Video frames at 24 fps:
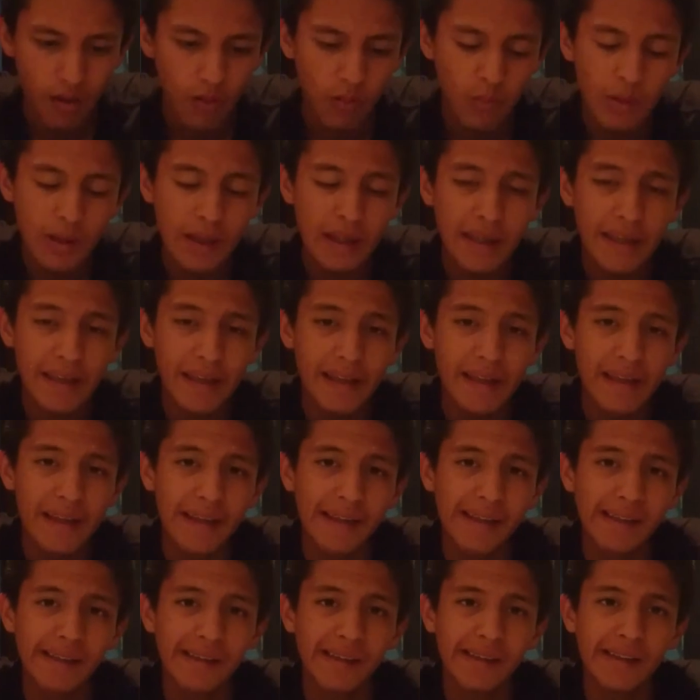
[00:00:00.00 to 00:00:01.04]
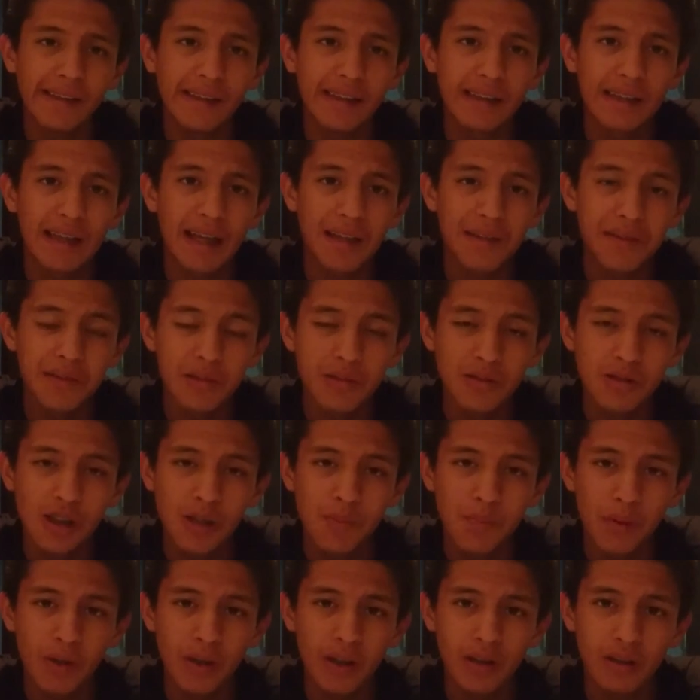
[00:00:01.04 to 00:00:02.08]
We can use
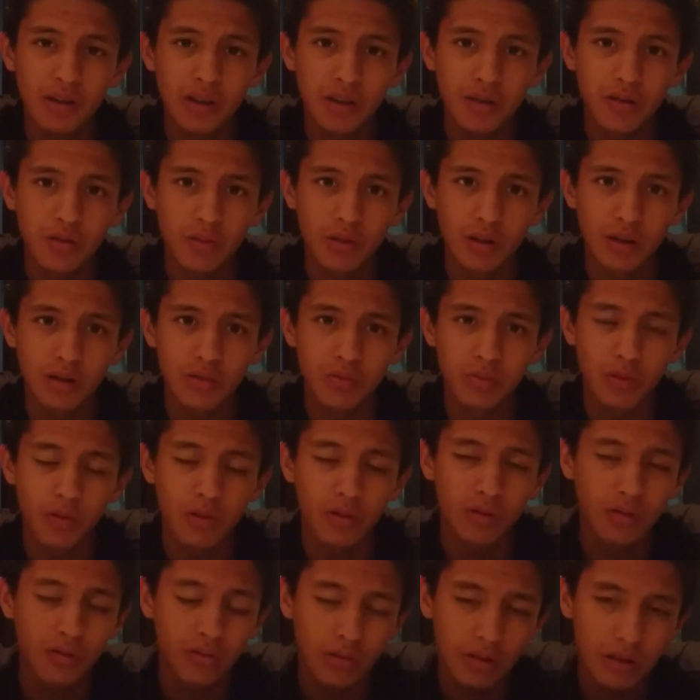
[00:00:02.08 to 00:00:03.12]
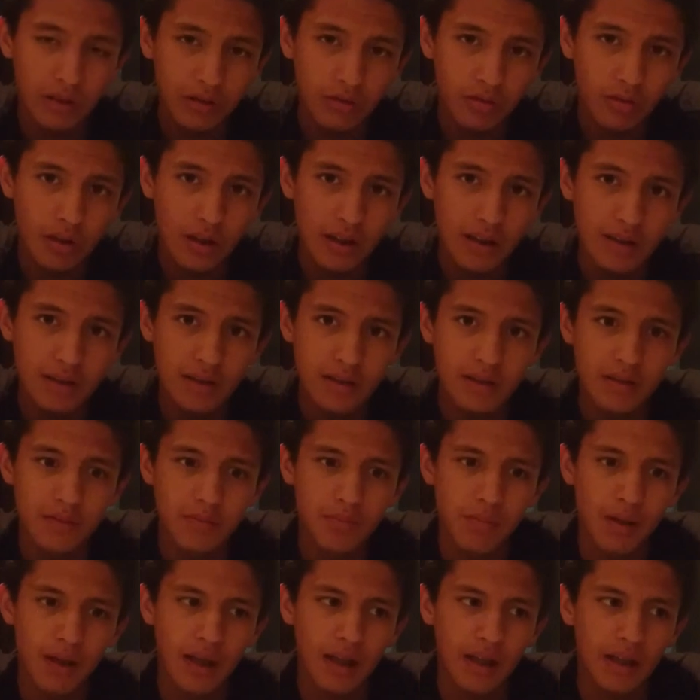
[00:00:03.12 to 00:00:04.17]
the Punnett squares for 3 traits,
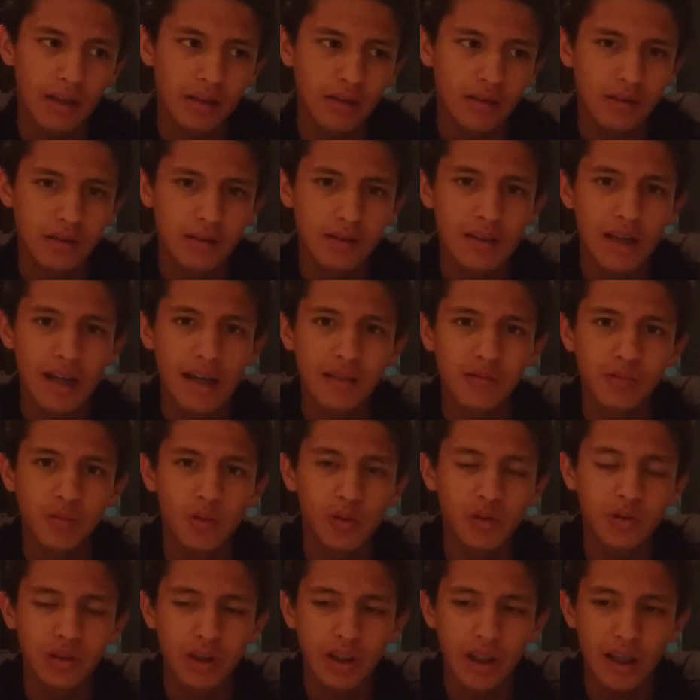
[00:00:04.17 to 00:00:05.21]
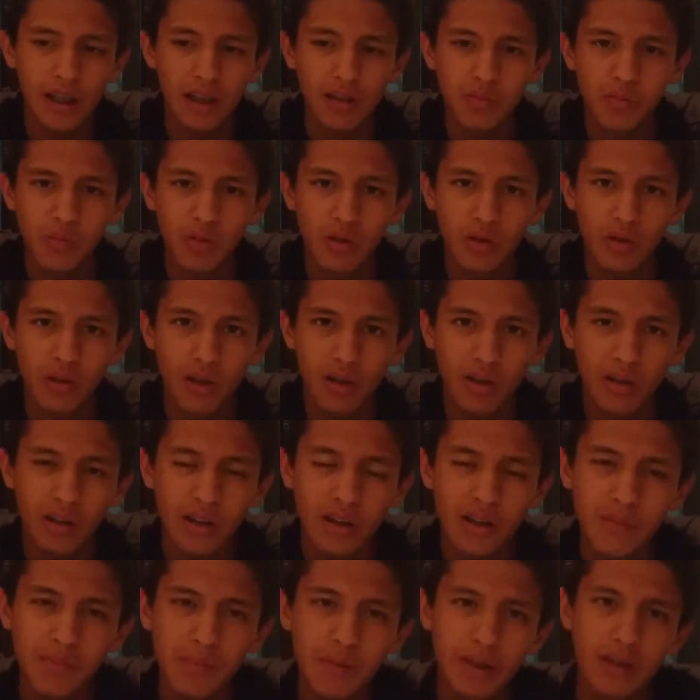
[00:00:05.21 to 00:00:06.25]
but that will take more
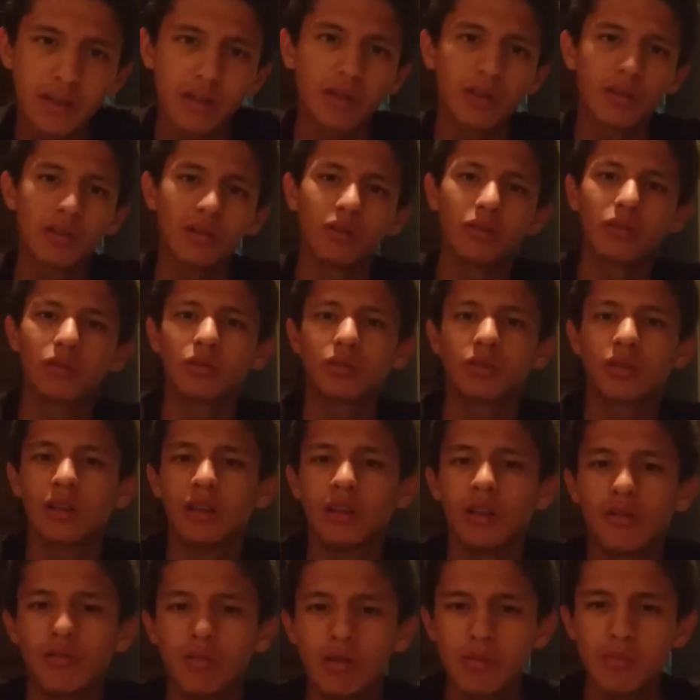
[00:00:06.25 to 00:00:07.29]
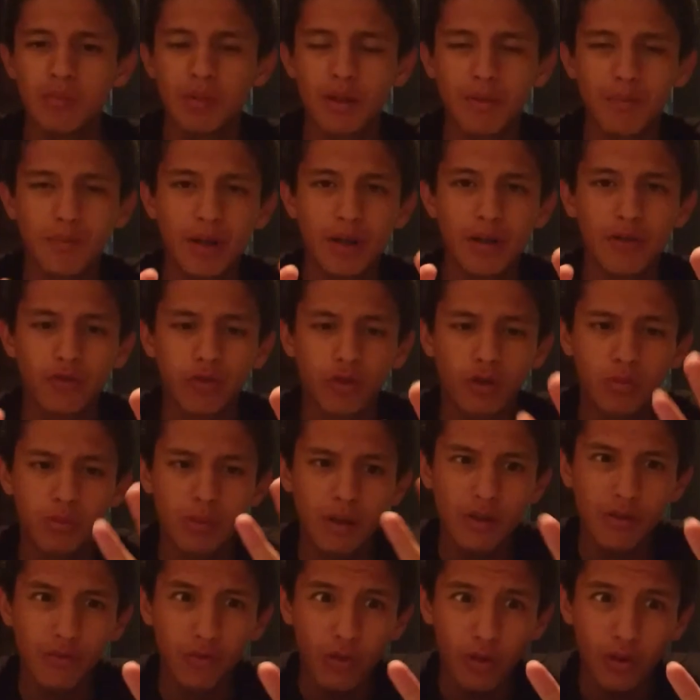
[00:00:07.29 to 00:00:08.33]
longer because remember, 4
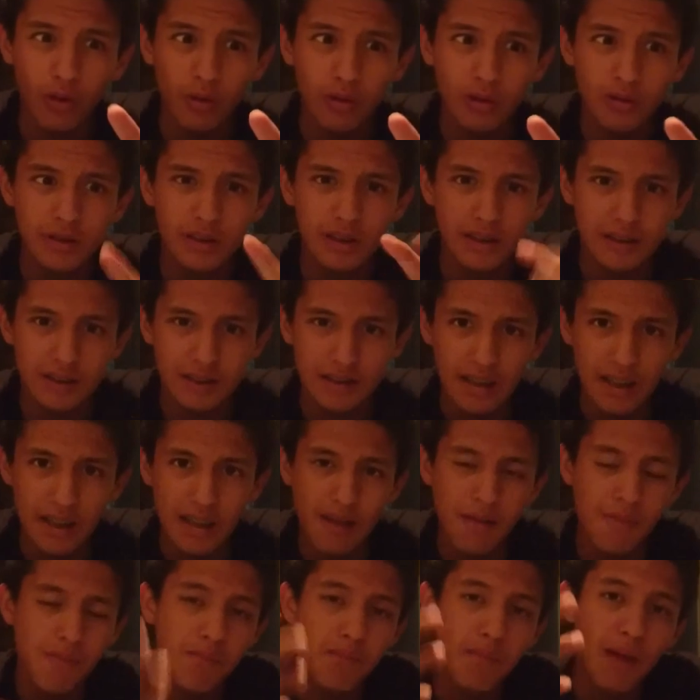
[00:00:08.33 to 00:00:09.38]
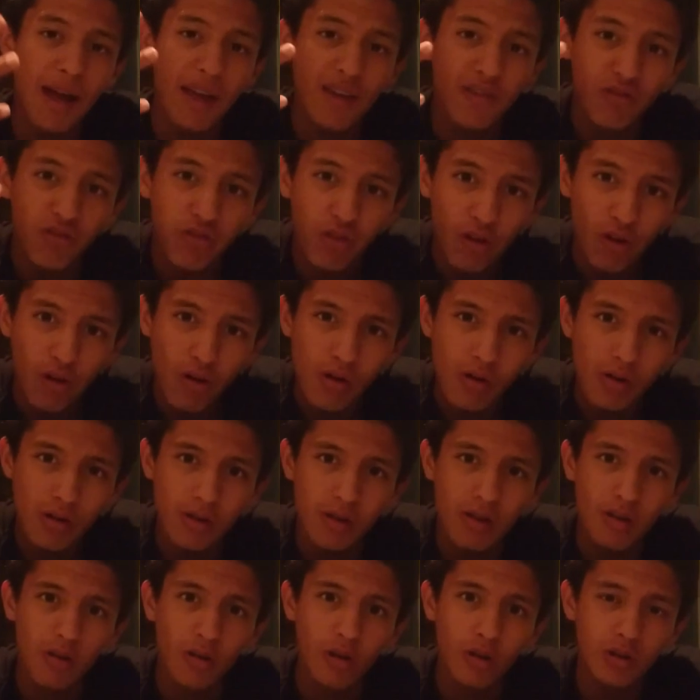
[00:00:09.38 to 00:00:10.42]
by 4, 16 by 4,
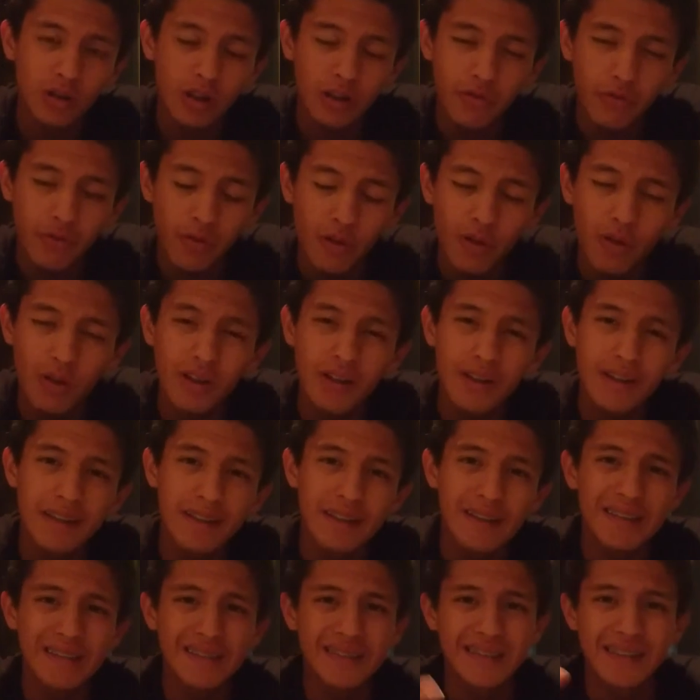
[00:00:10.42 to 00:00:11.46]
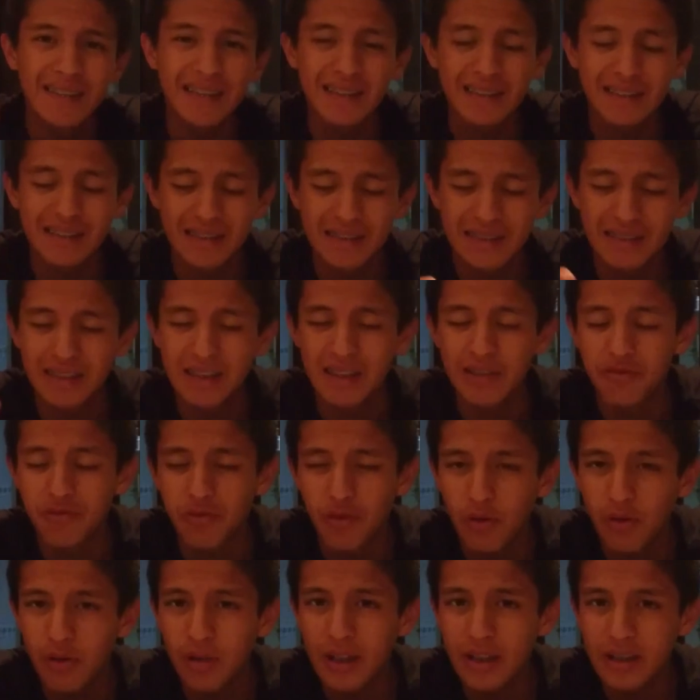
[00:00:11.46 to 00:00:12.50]
other 4 is
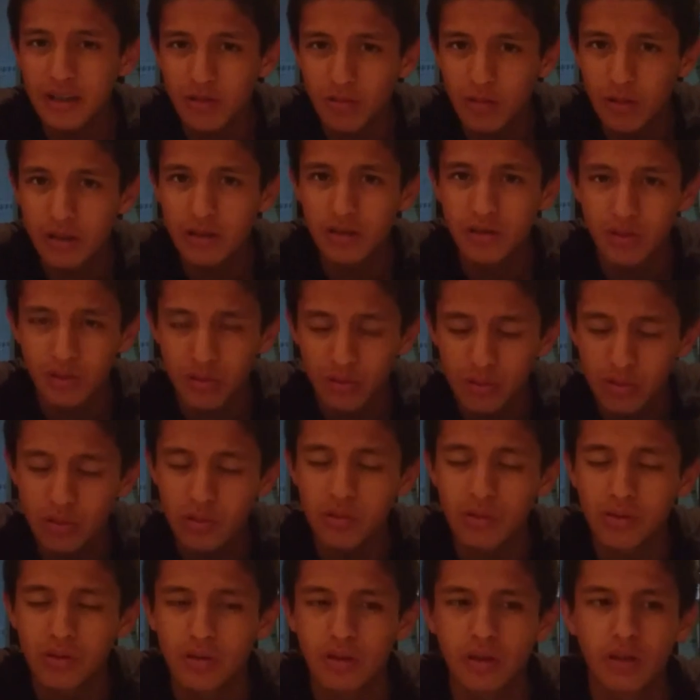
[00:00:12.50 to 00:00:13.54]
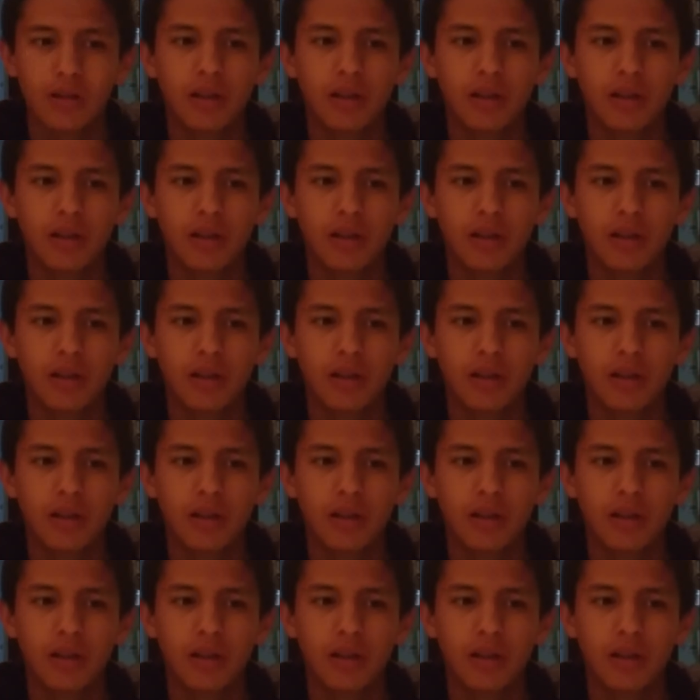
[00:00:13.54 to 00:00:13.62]
64 squares to do.